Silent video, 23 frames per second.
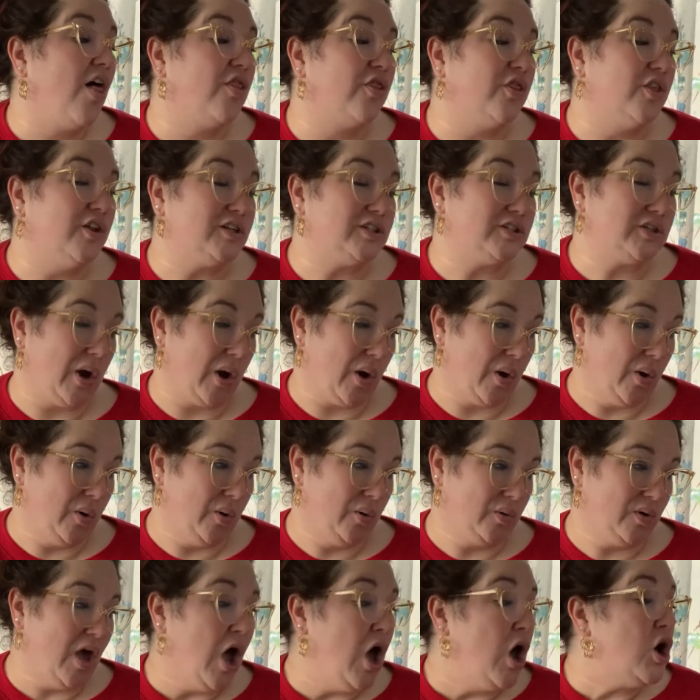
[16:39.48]
The
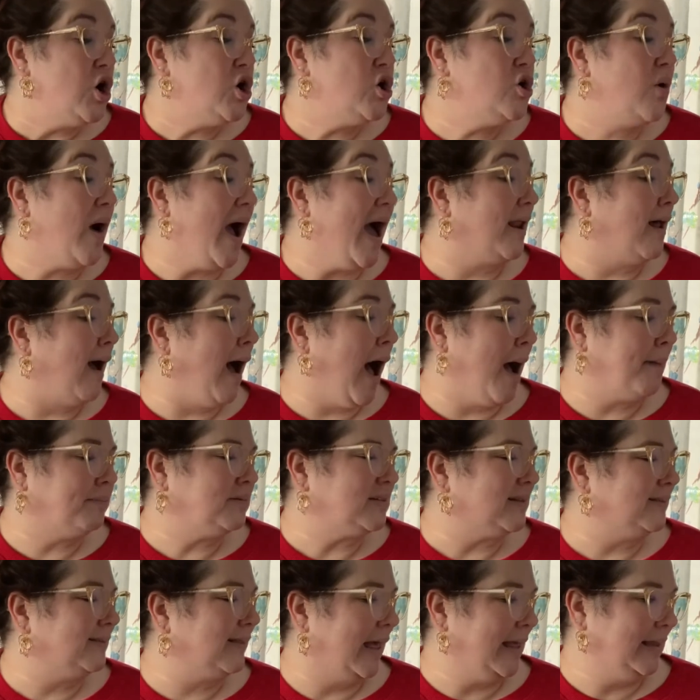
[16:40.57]
Toad, who had
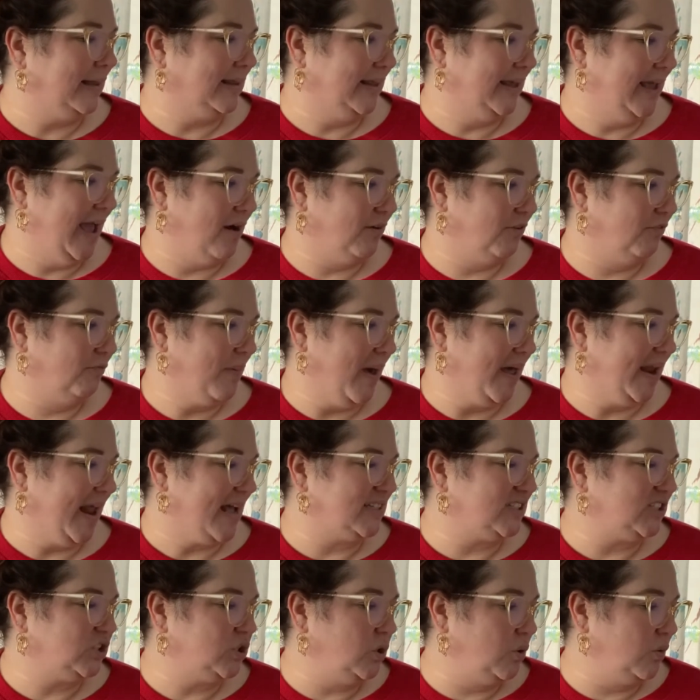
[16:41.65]
hopped lightly out of bed
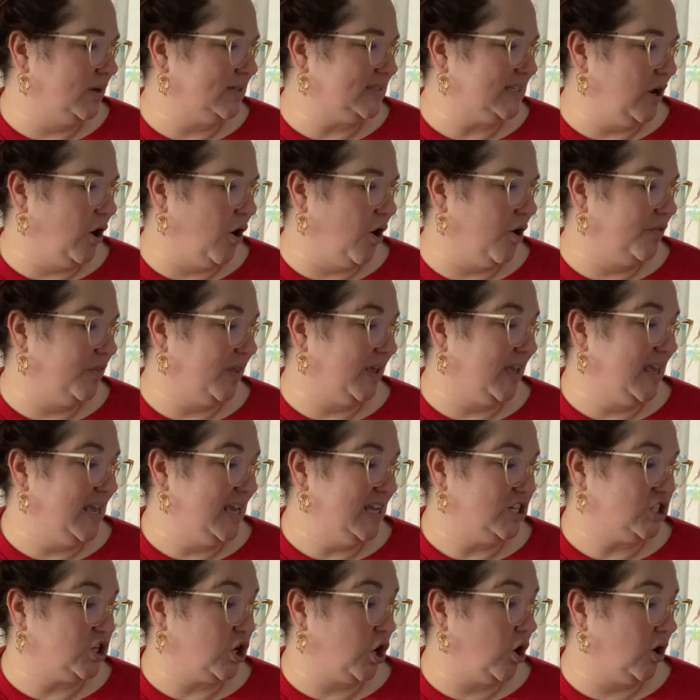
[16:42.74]
as soon as he heard the
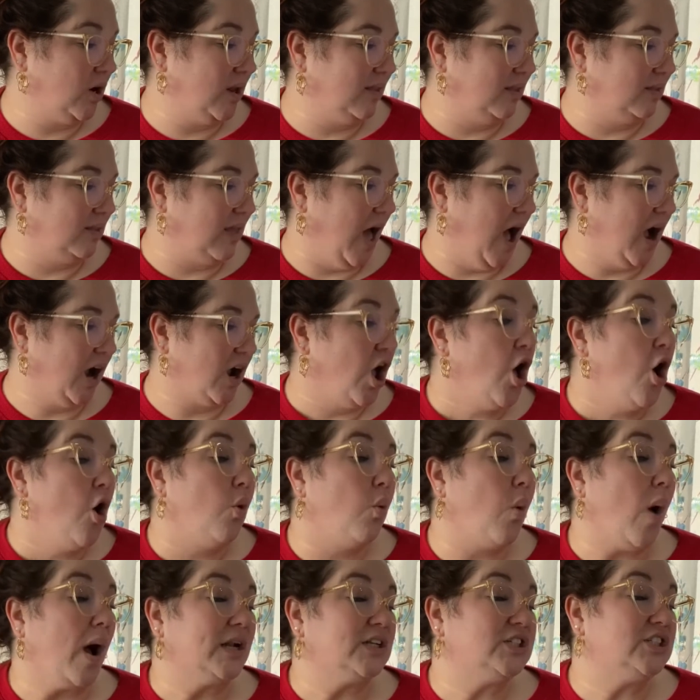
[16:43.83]
key turn in the lock,
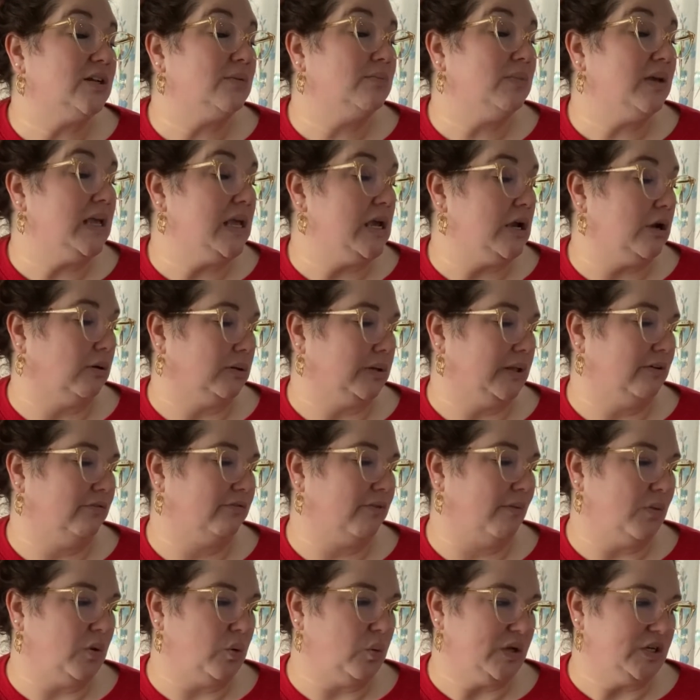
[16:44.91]
watched him eagerly
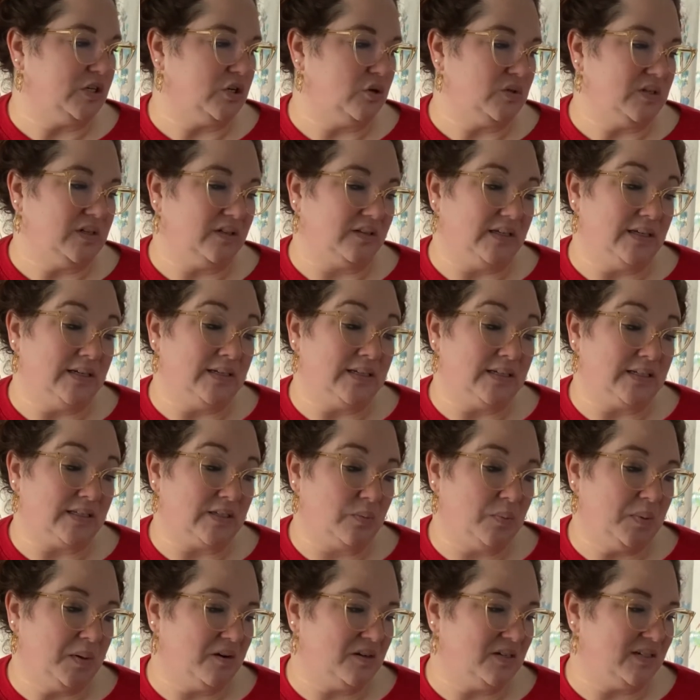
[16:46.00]
from the window till he
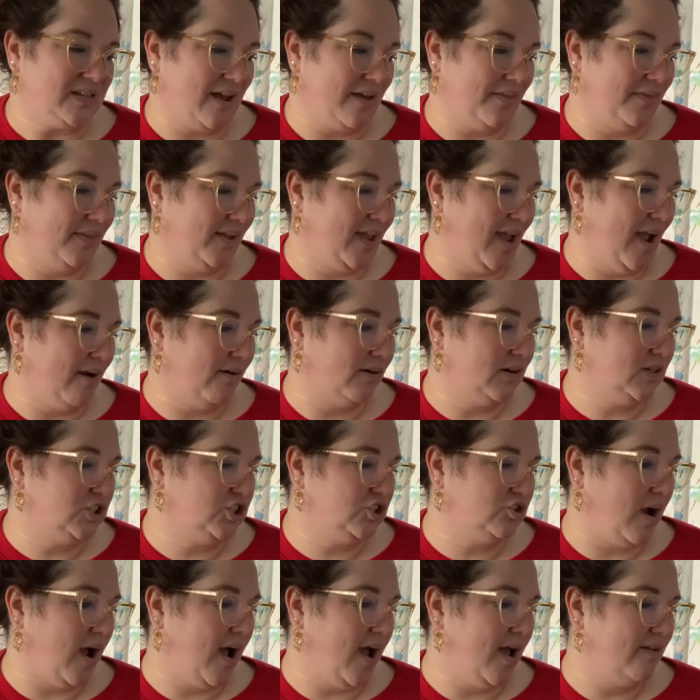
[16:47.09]
disappeared down the carriage
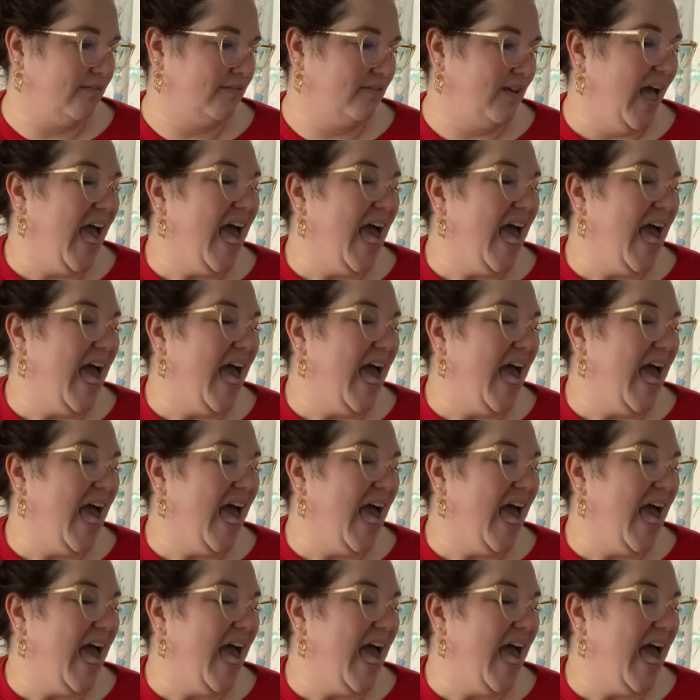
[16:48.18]
drive.